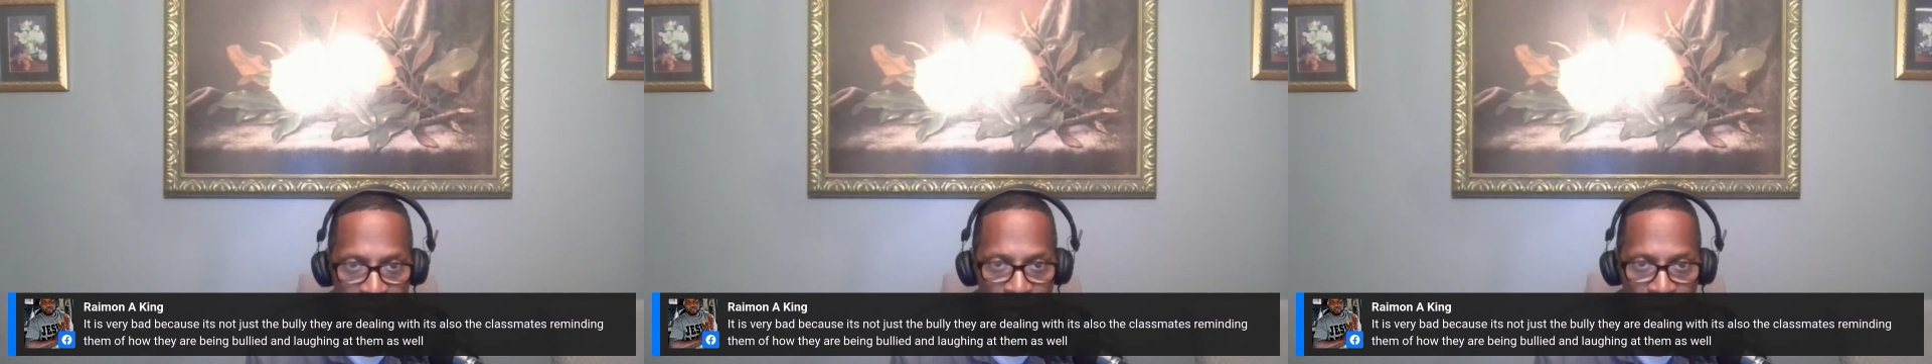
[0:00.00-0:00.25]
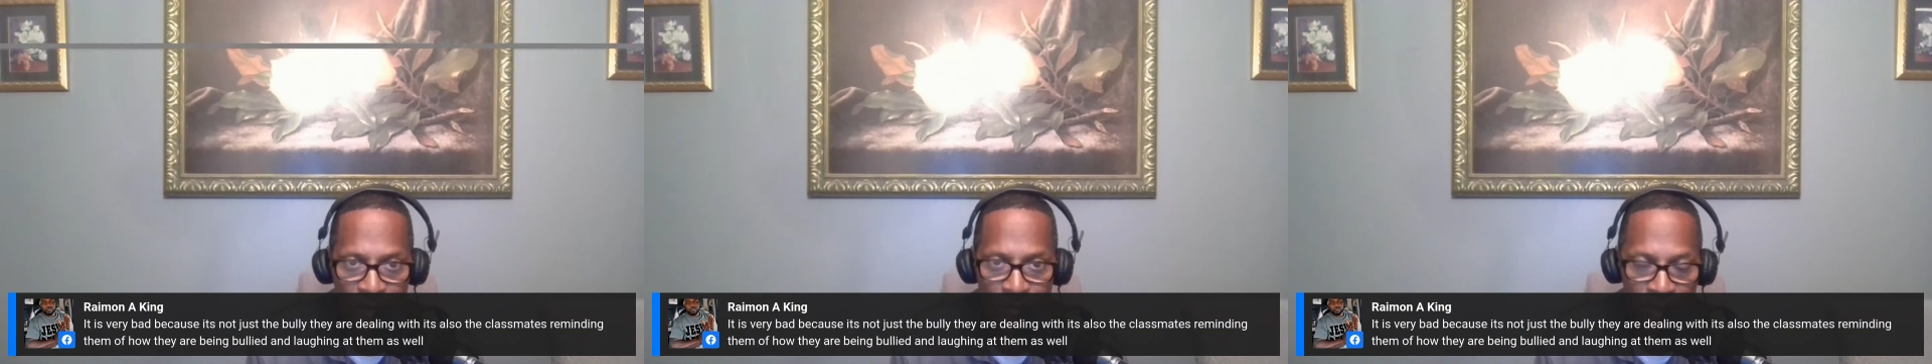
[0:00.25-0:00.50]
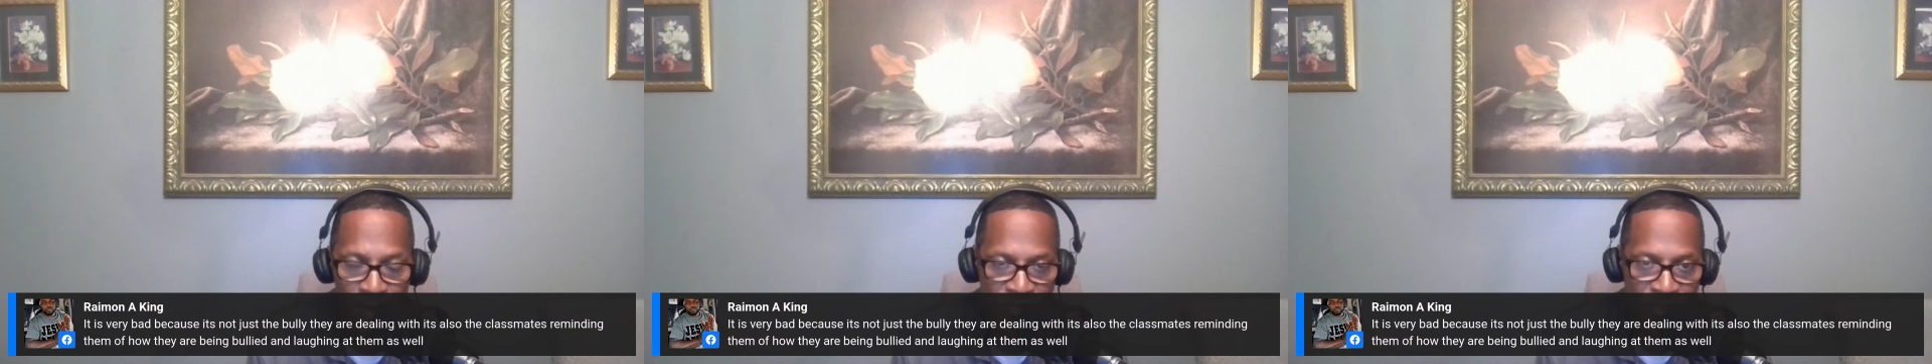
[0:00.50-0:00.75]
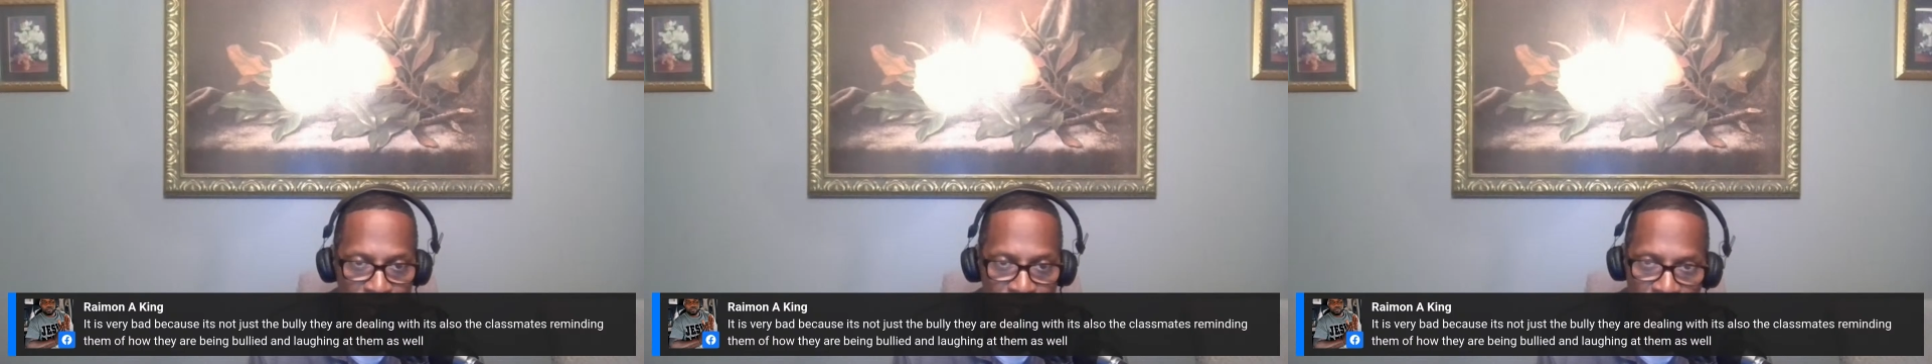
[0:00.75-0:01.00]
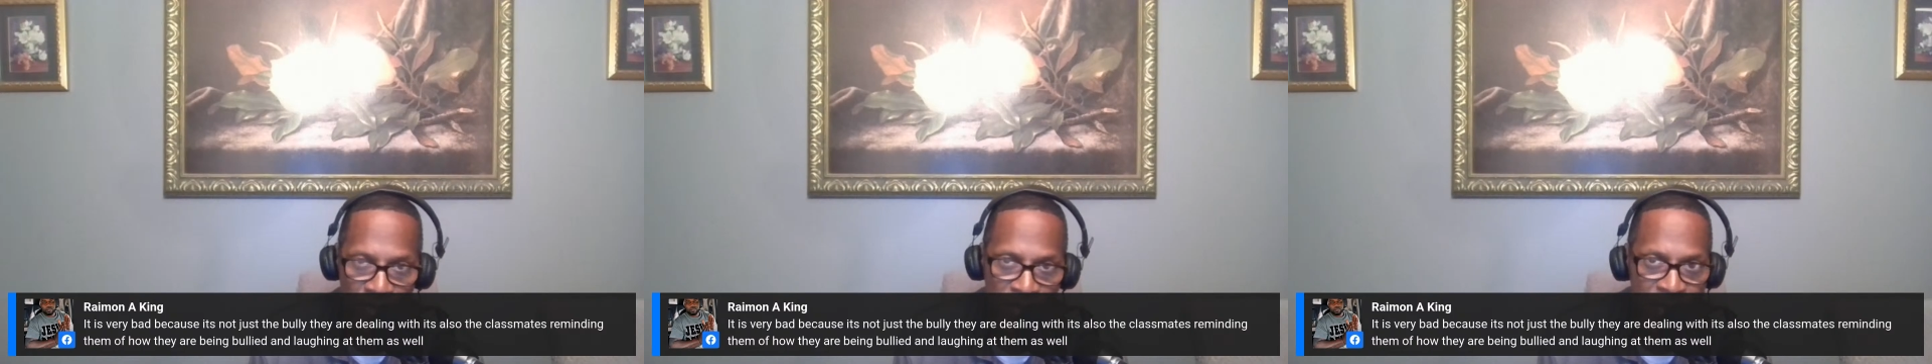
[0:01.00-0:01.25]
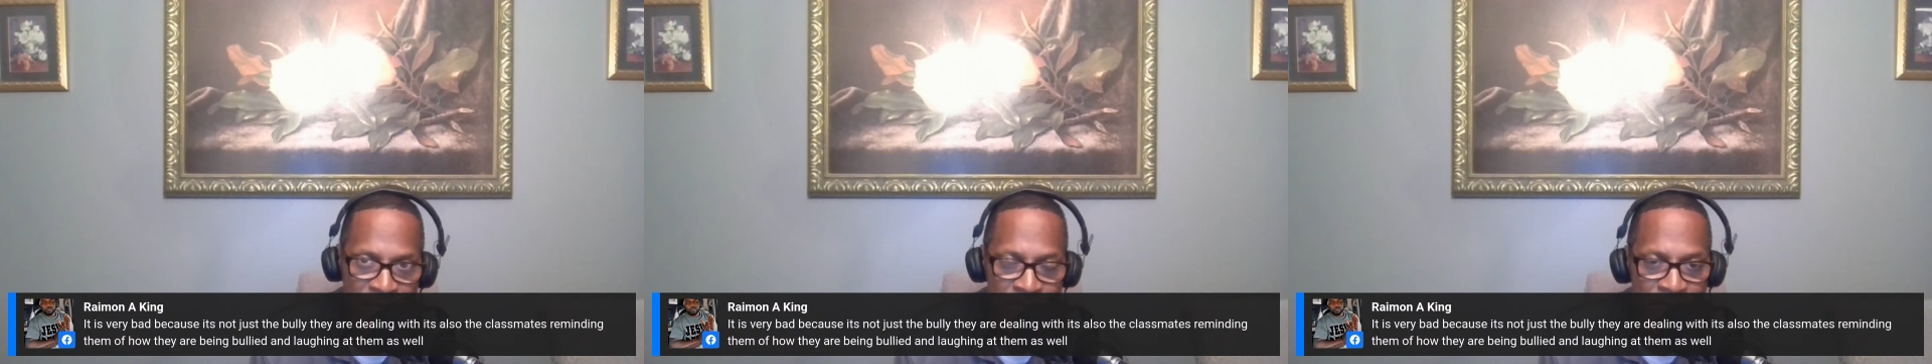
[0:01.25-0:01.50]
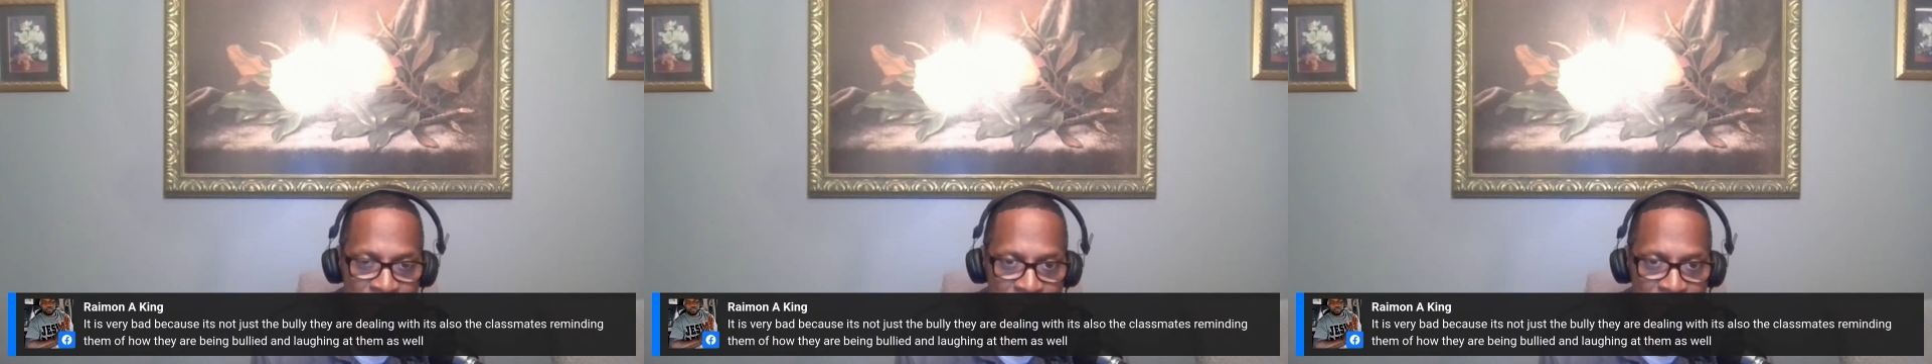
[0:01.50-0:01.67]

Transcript: Huckabuck jumped on him